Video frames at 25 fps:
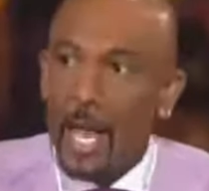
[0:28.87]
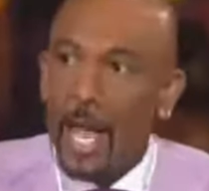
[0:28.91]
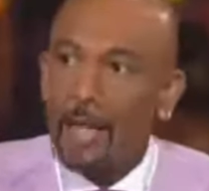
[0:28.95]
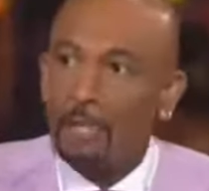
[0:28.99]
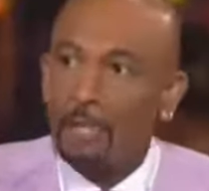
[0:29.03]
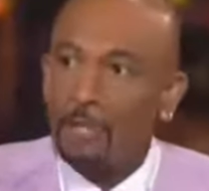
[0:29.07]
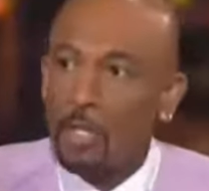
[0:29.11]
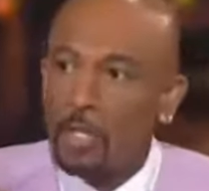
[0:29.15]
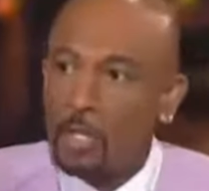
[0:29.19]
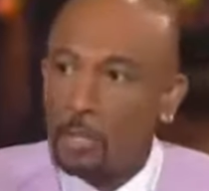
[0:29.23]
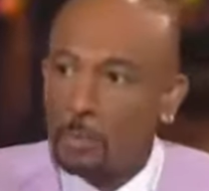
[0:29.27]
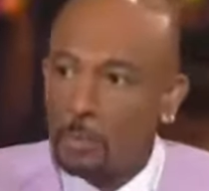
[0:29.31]

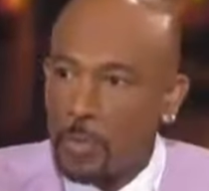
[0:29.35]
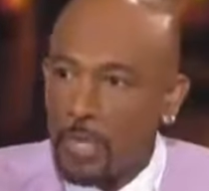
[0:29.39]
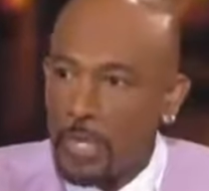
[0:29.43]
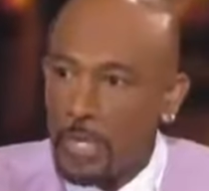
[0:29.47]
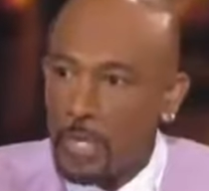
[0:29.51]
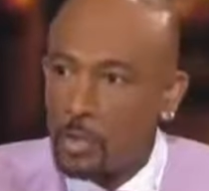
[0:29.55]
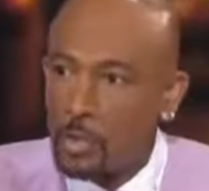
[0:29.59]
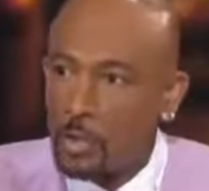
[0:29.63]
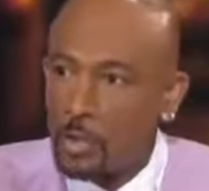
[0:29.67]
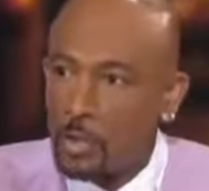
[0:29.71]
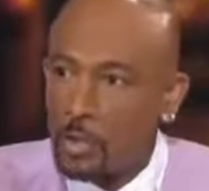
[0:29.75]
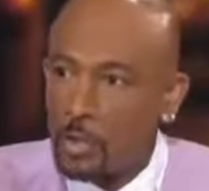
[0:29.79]
at the
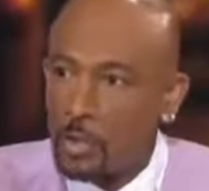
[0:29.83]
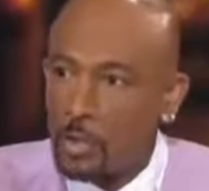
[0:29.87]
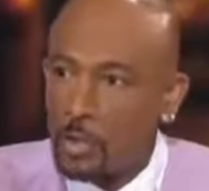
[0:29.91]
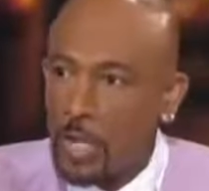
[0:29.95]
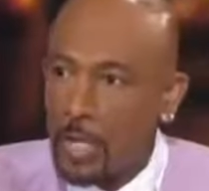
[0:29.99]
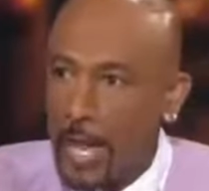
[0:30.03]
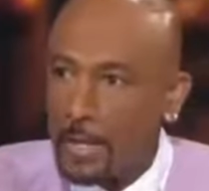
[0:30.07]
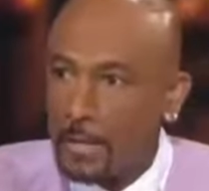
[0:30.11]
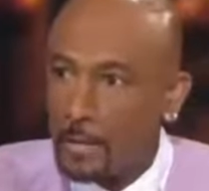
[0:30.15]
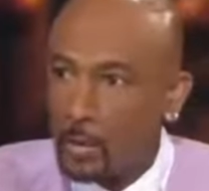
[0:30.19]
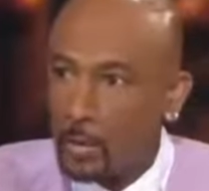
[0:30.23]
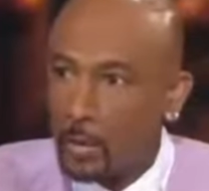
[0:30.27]
speech
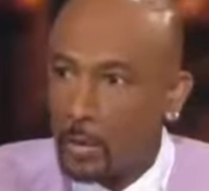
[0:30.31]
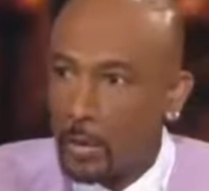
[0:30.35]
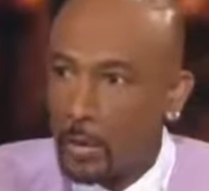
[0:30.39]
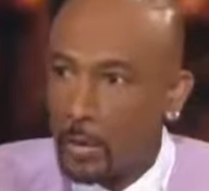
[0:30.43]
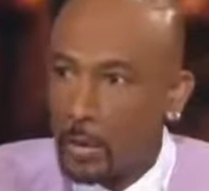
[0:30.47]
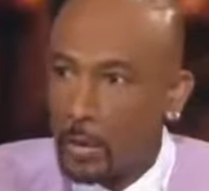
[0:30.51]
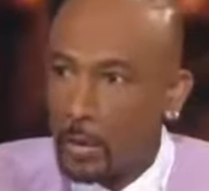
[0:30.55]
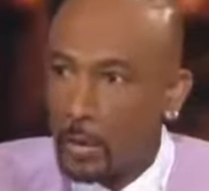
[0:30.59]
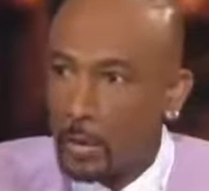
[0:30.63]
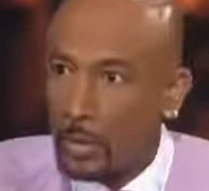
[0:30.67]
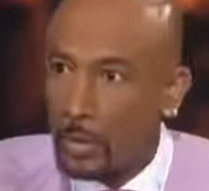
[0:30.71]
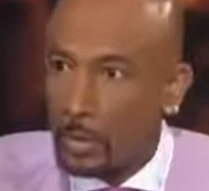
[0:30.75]
at
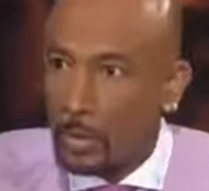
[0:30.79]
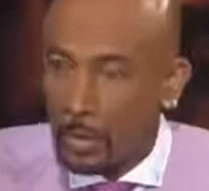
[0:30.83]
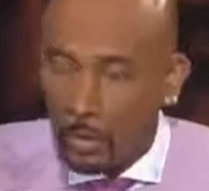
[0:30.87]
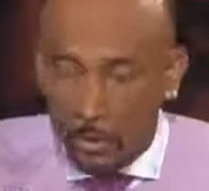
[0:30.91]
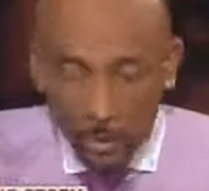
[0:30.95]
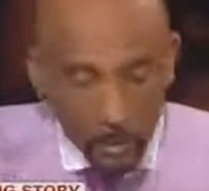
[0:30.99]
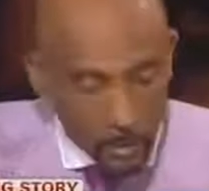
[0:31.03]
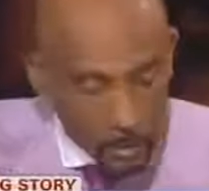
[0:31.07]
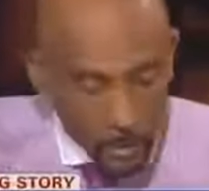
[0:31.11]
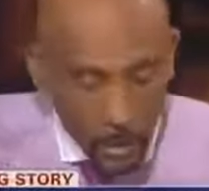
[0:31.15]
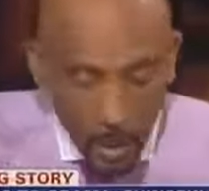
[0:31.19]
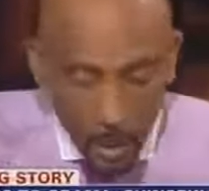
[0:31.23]

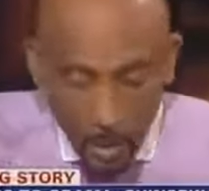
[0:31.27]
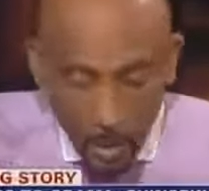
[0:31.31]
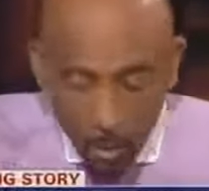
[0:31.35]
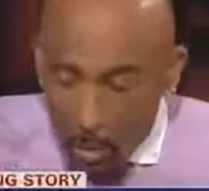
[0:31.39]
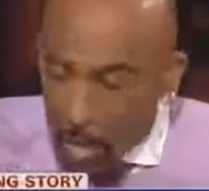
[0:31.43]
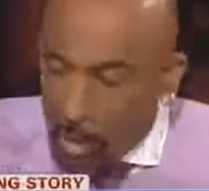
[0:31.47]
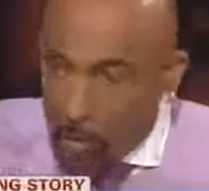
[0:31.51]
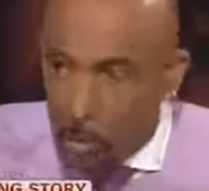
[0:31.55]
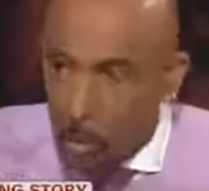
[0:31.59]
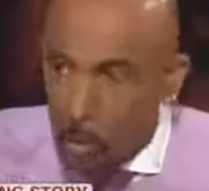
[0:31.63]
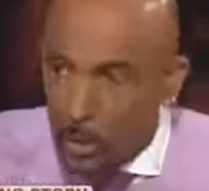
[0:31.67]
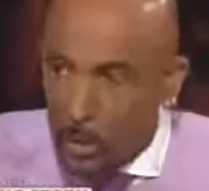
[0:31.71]
uh,
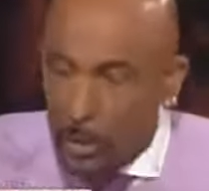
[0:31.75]
West